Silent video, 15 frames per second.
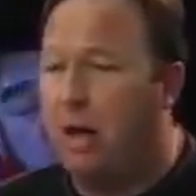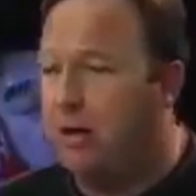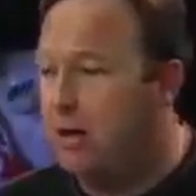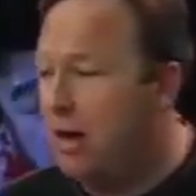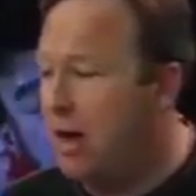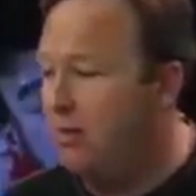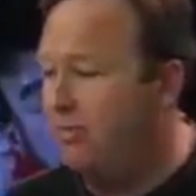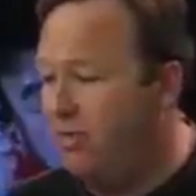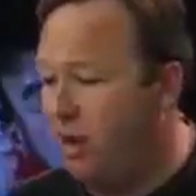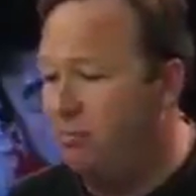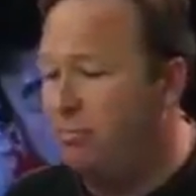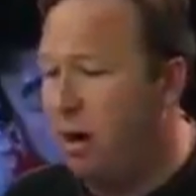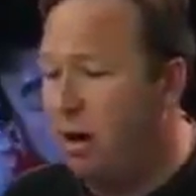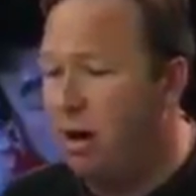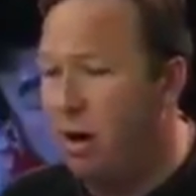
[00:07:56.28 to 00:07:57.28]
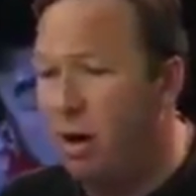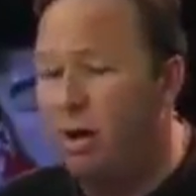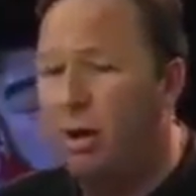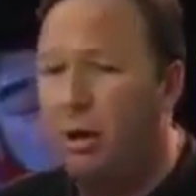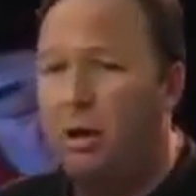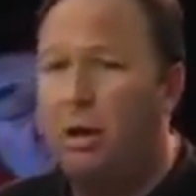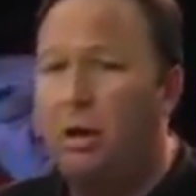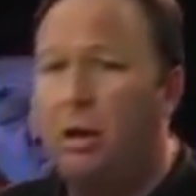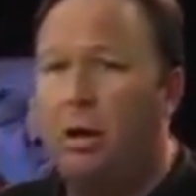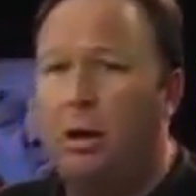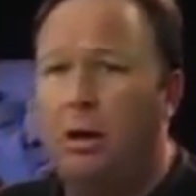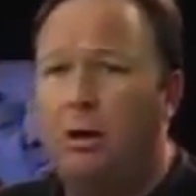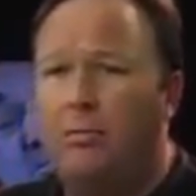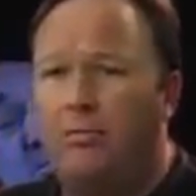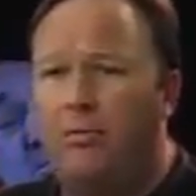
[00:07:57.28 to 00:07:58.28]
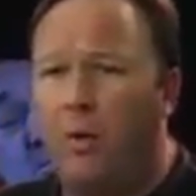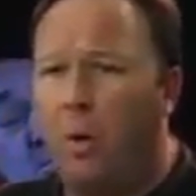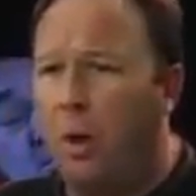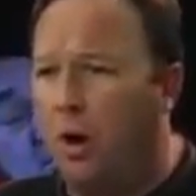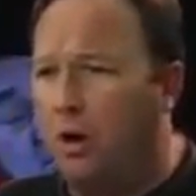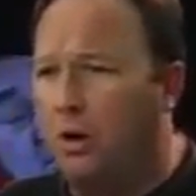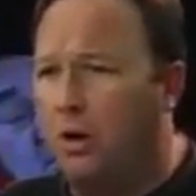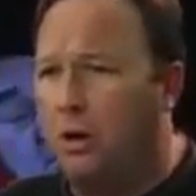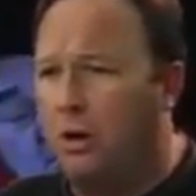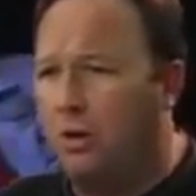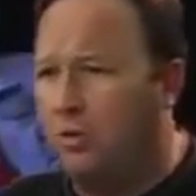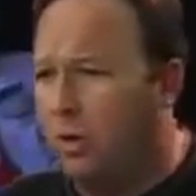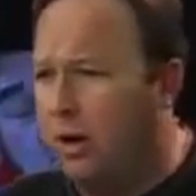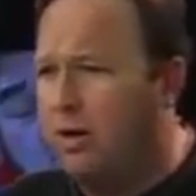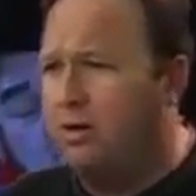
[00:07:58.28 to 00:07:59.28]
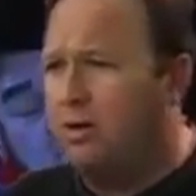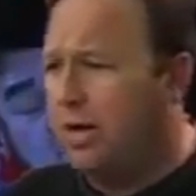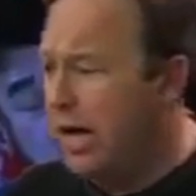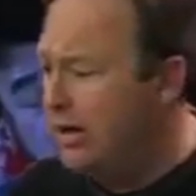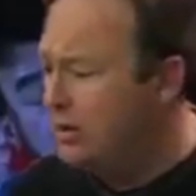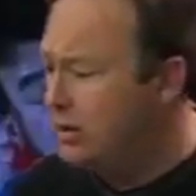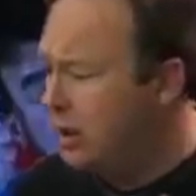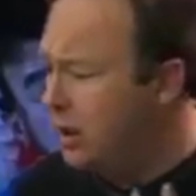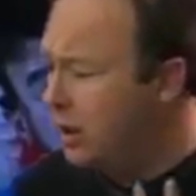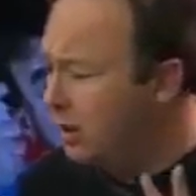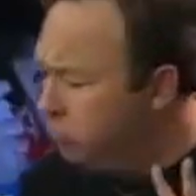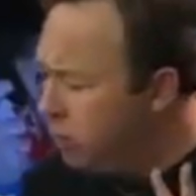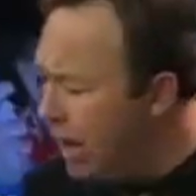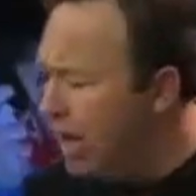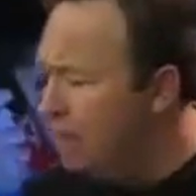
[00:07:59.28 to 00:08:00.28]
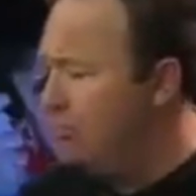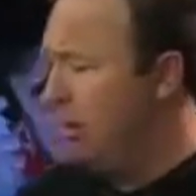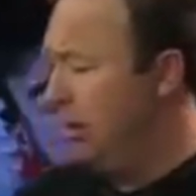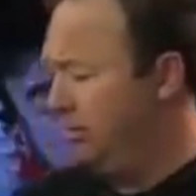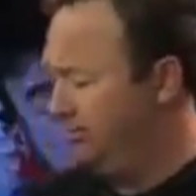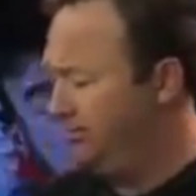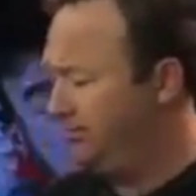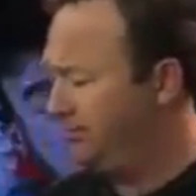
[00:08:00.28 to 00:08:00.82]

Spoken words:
Monday Night Football, for criticizing Obama.